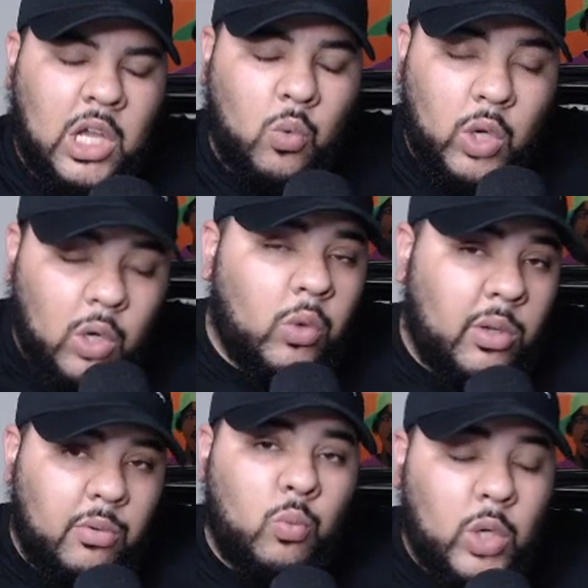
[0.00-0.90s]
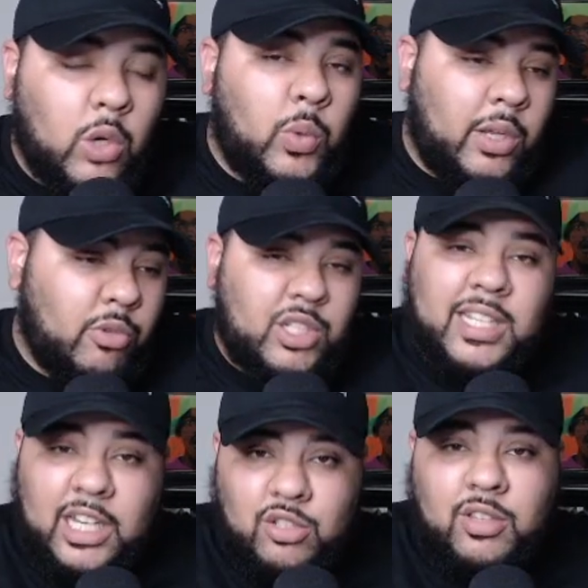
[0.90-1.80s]
Will we will we
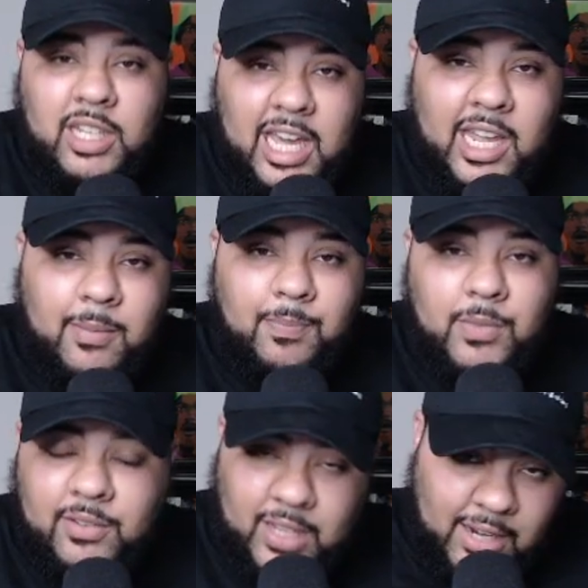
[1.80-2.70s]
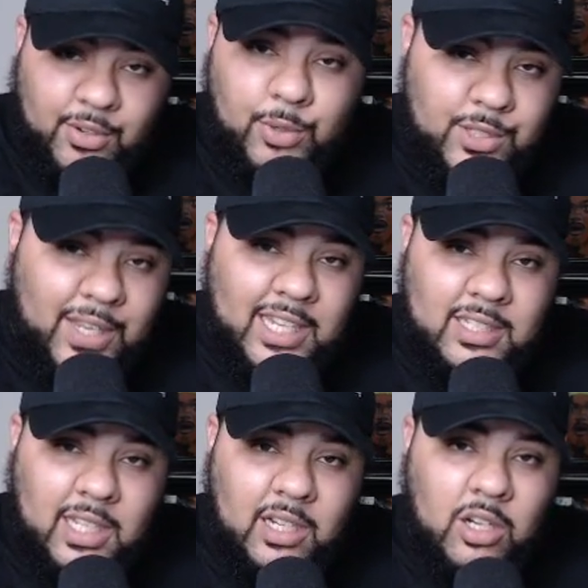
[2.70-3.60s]
reschedule the game if everyone's
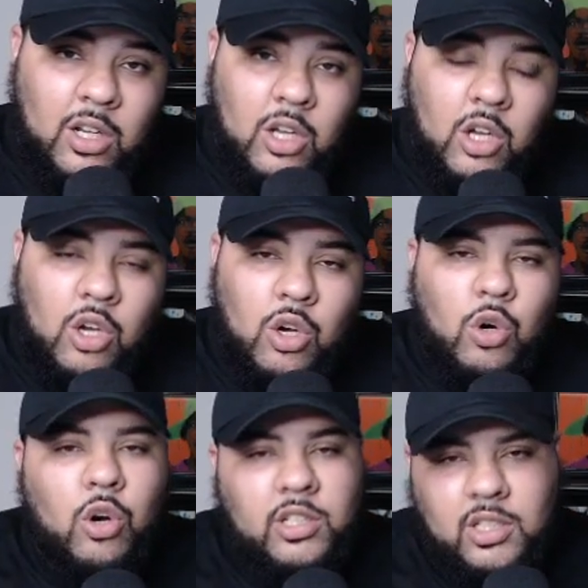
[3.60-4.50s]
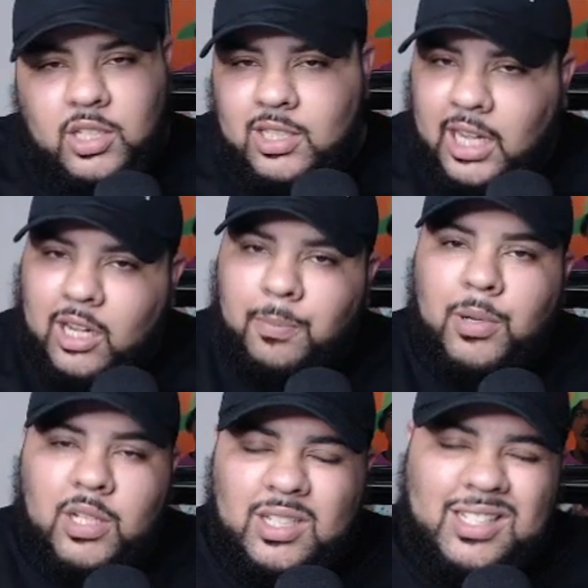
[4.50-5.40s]
vaccinated, or is it just like a
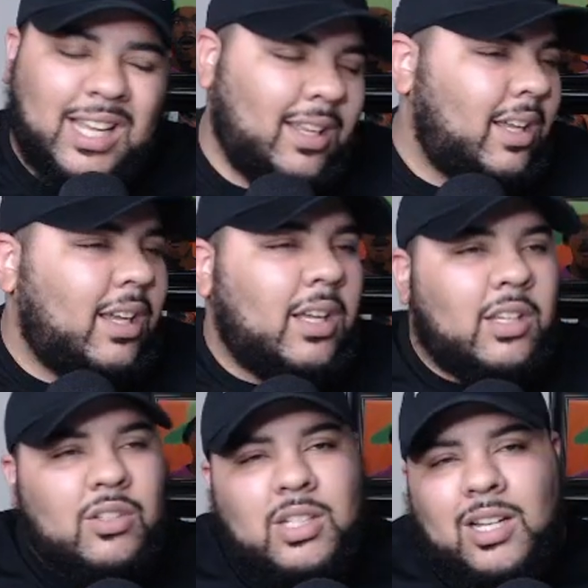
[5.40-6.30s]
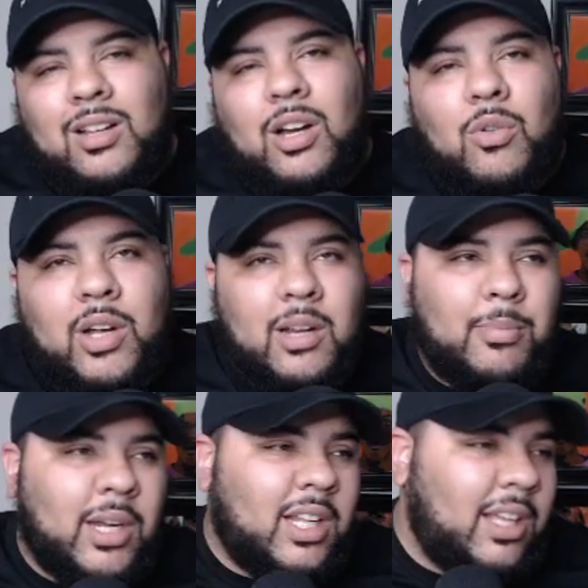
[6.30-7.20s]
push? Just like you said, oh, we're gonna
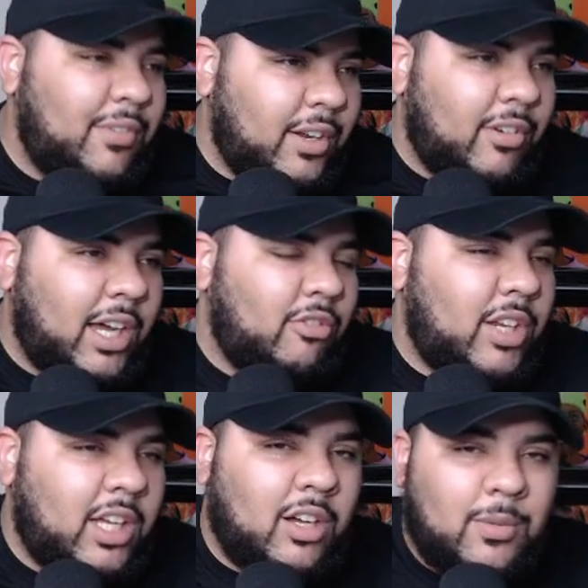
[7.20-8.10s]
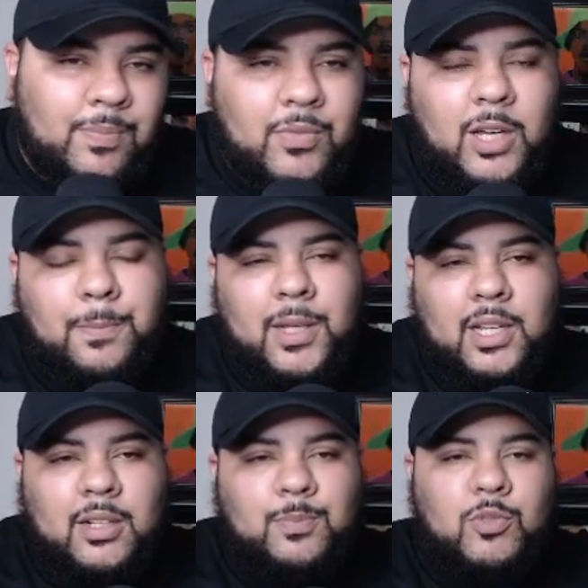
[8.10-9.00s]
bring Olivia Rodrigo up
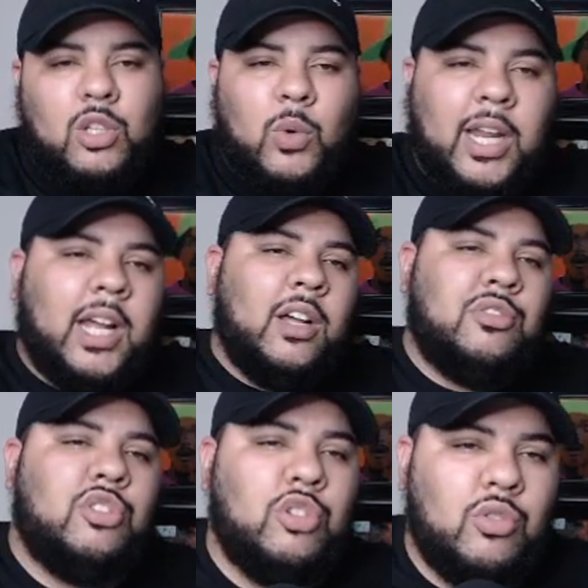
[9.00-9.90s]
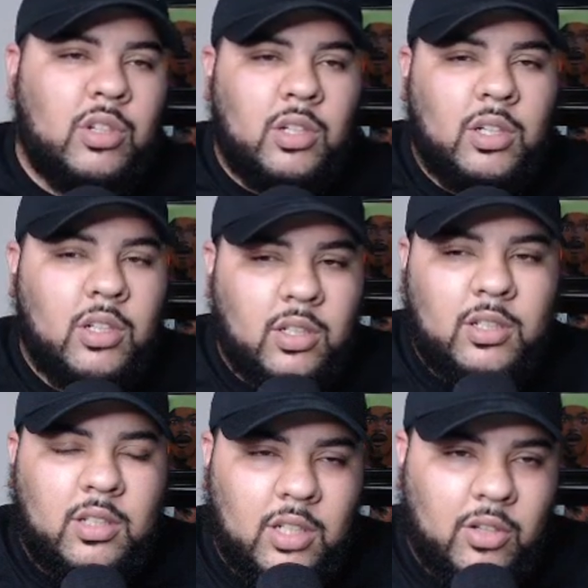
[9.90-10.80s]
here to the White House to
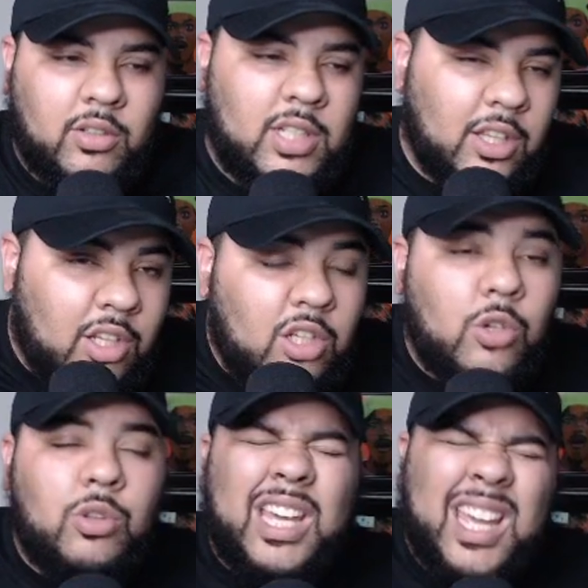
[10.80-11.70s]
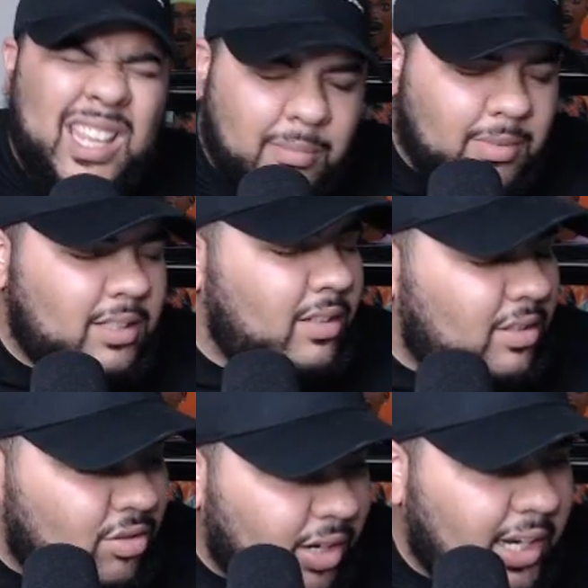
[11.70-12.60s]
you know, tell the youth, hey, it's,
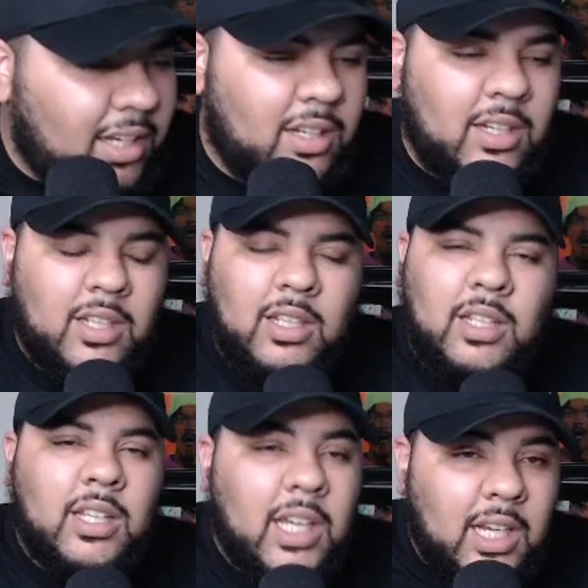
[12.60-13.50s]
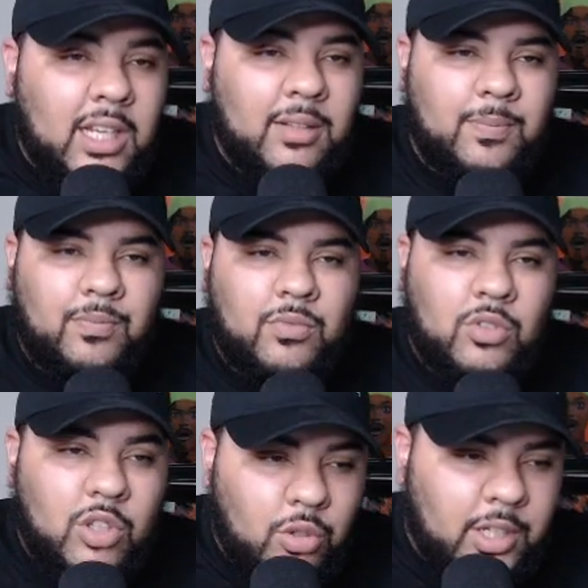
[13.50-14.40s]
it's great, get it,
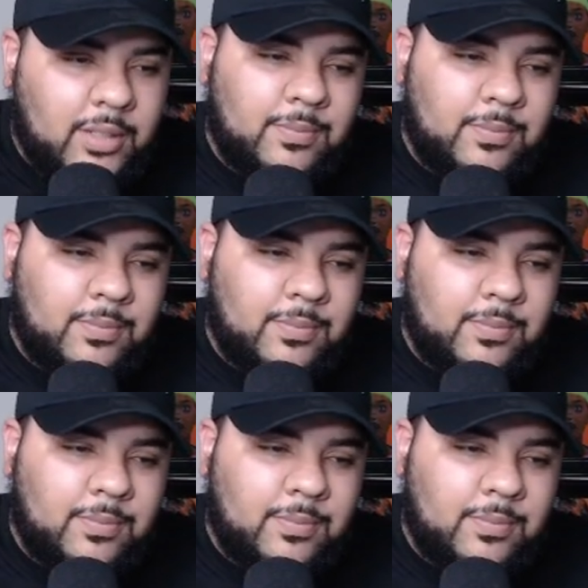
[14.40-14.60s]
do it.